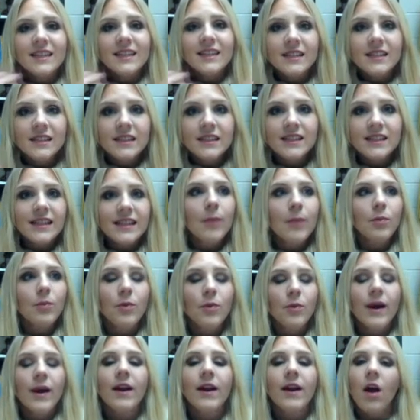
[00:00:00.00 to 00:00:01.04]

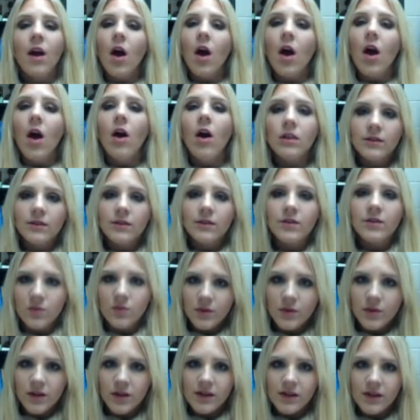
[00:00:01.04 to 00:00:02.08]
separate all of the
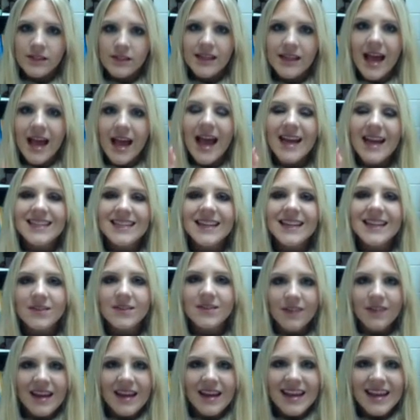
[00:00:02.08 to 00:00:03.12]
words,
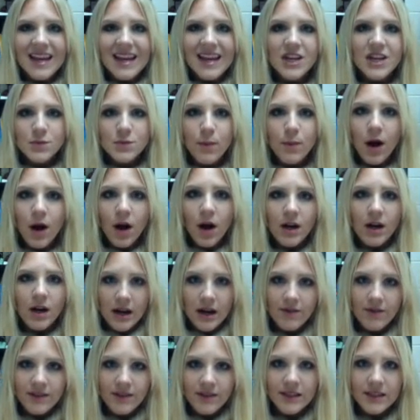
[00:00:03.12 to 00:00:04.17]
identify each part
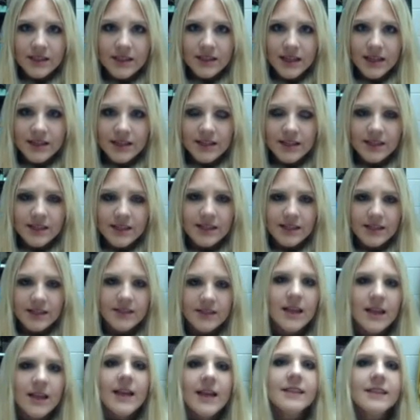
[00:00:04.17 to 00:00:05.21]
of these sentences.
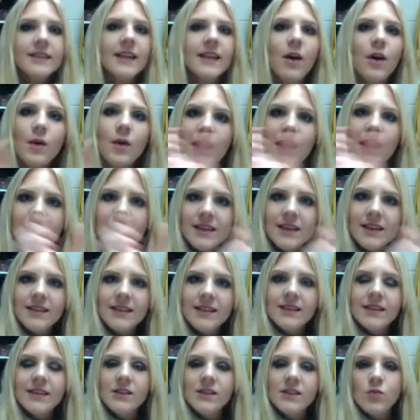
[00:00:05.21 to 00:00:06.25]
Say, okay, this
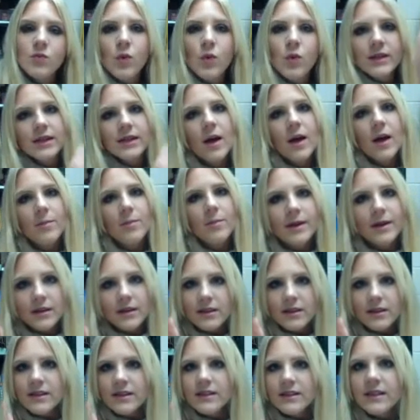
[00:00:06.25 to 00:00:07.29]
is one topic,
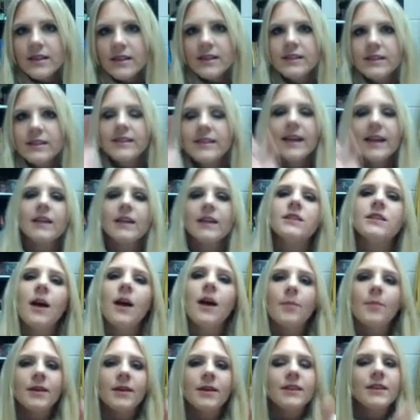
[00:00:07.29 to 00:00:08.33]
this is a second
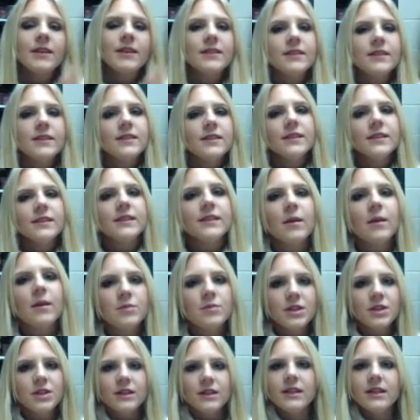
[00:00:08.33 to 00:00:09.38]
topic, this is the
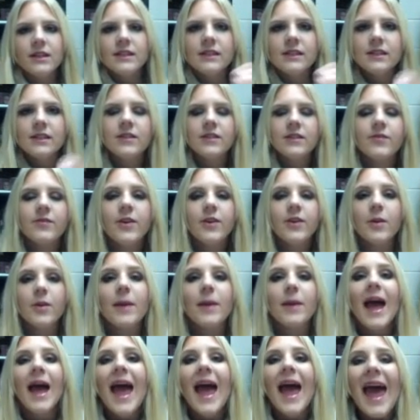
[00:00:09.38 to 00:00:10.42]
subject, this is a verb.
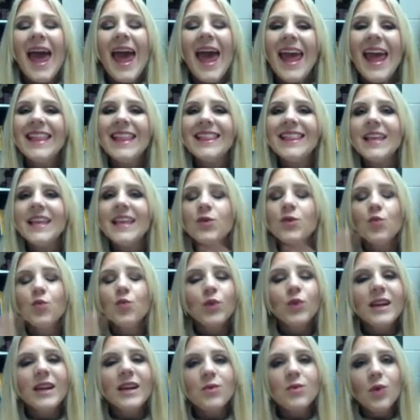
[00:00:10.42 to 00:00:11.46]
And then
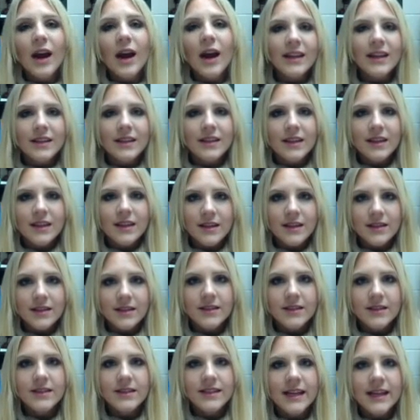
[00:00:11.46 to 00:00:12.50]
rewrite these
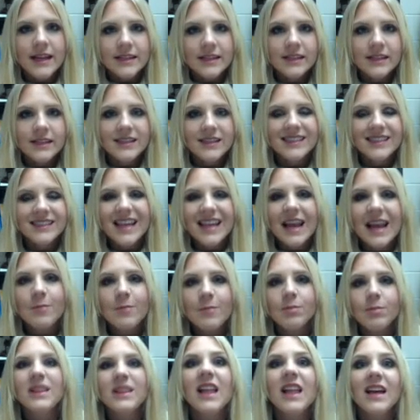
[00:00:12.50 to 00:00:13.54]
sentences and
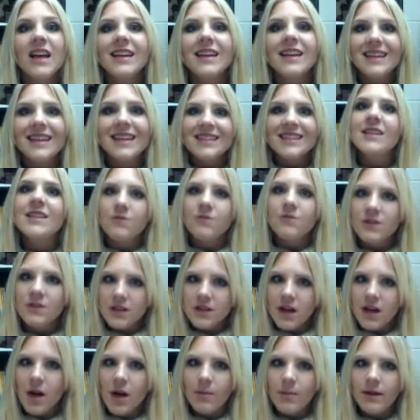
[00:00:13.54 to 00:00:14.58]
plug in different
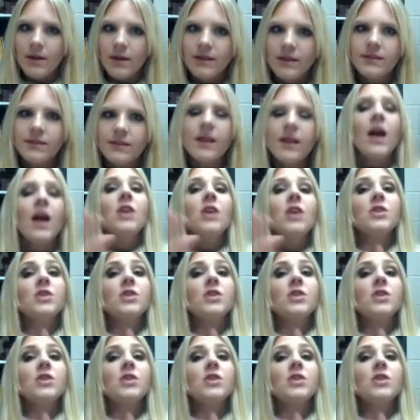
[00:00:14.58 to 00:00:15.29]
topics. So